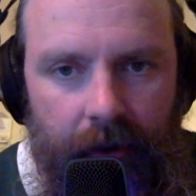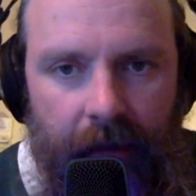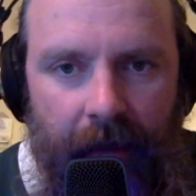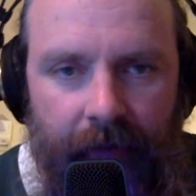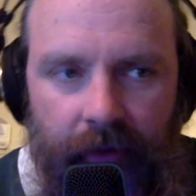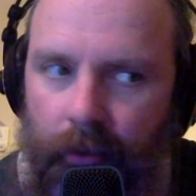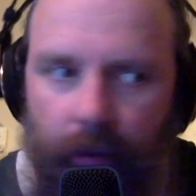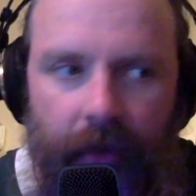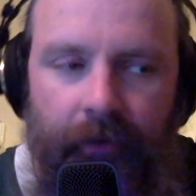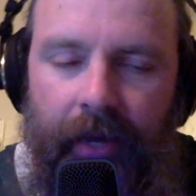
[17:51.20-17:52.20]
have to look
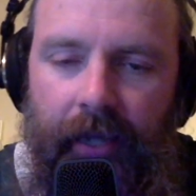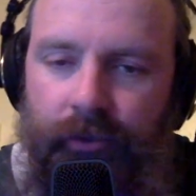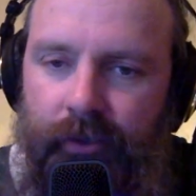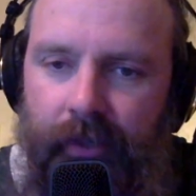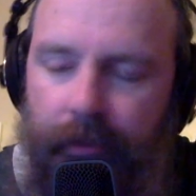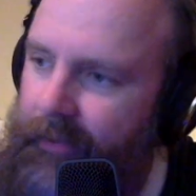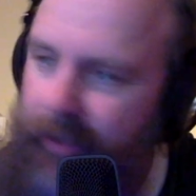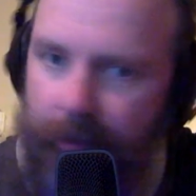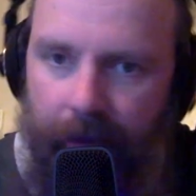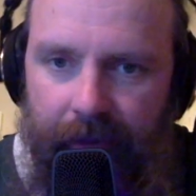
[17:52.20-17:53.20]
around for that contraceptive.
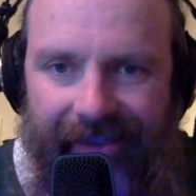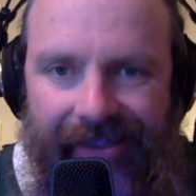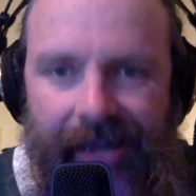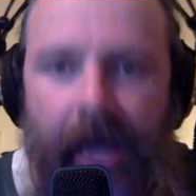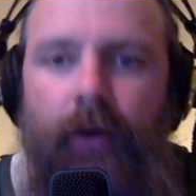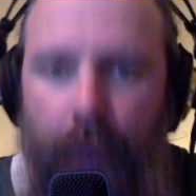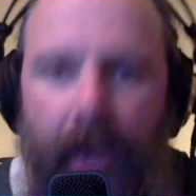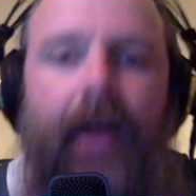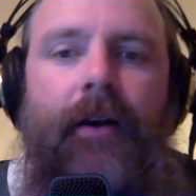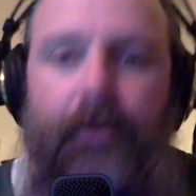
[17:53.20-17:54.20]
Sometimes it's not
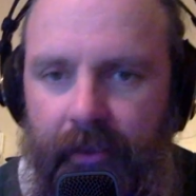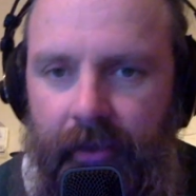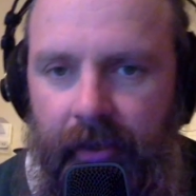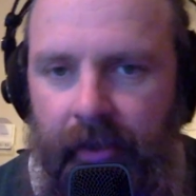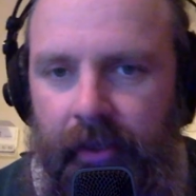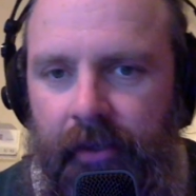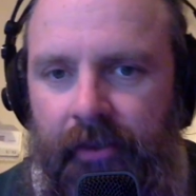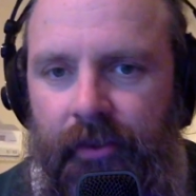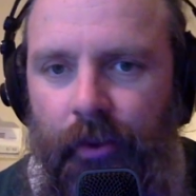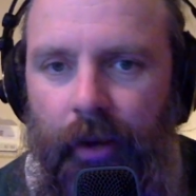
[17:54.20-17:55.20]
around,
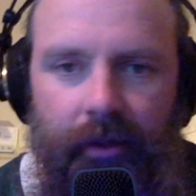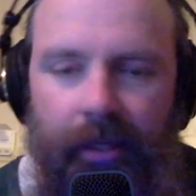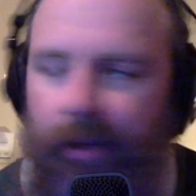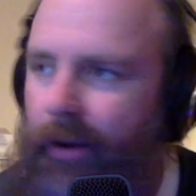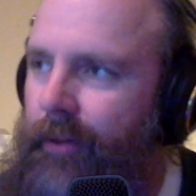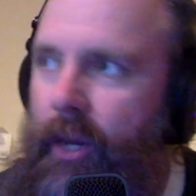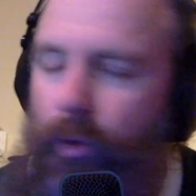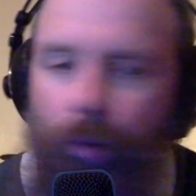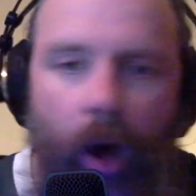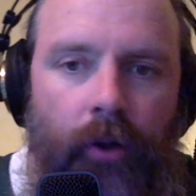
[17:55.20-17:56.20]
so they're, you know, a lot
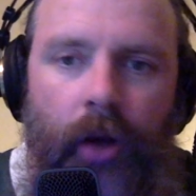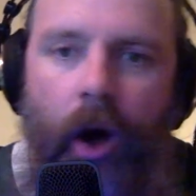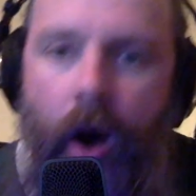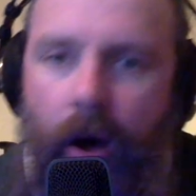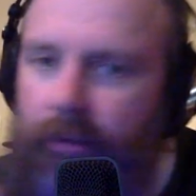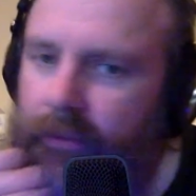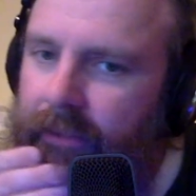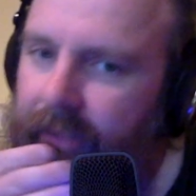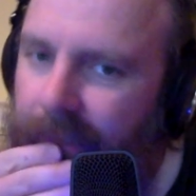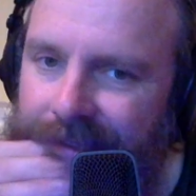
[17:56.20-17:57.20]
of raw dog,
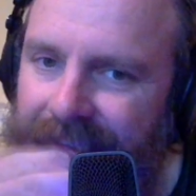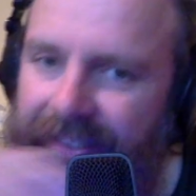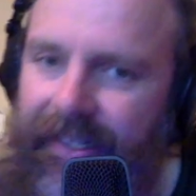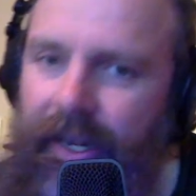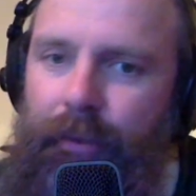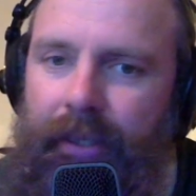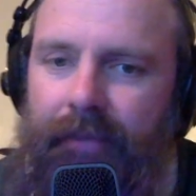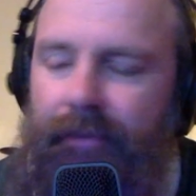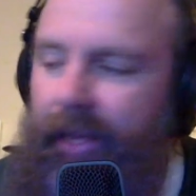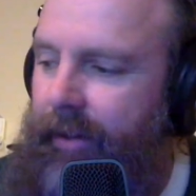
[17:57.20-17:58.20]
you know,
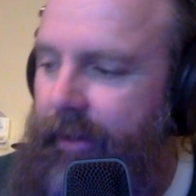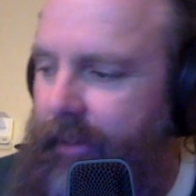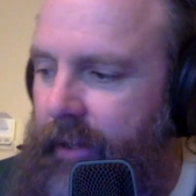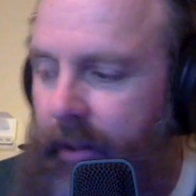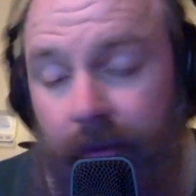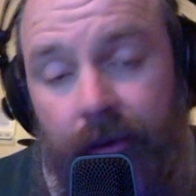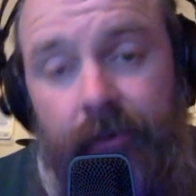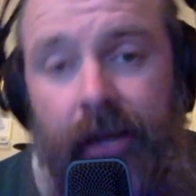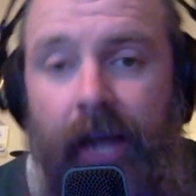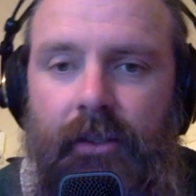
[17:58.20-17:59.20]
and you know,
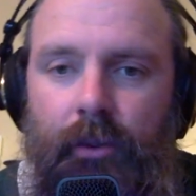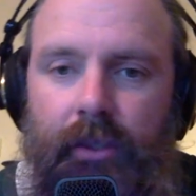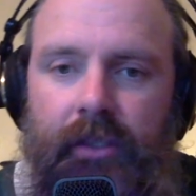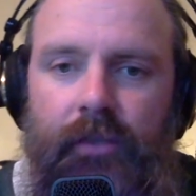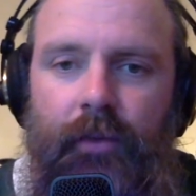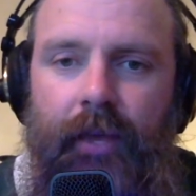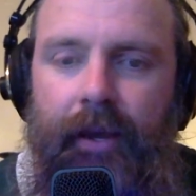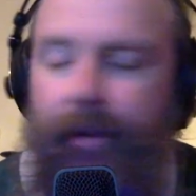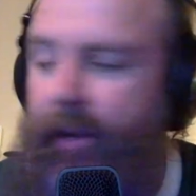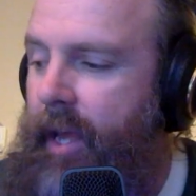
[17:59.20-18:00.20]
there's consequences for that.